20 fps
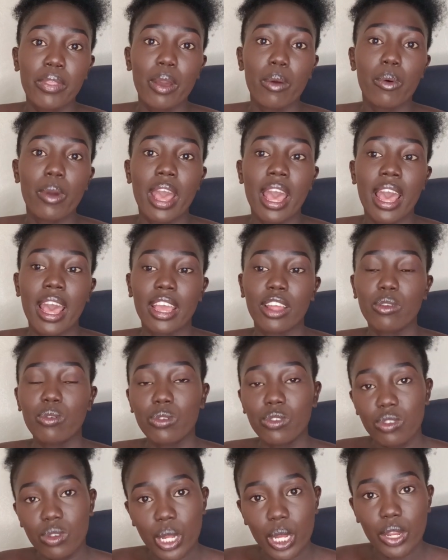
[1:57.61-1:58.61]
where I
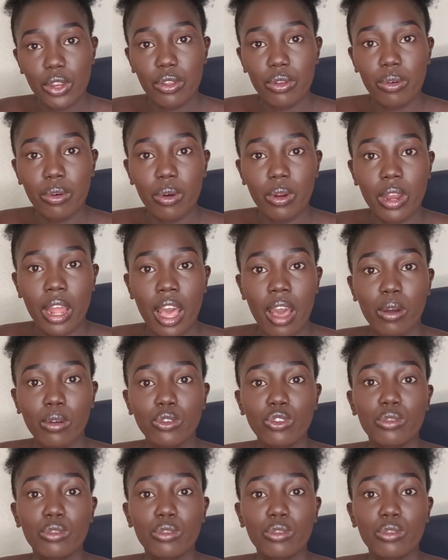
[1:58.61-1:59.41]
do train you on how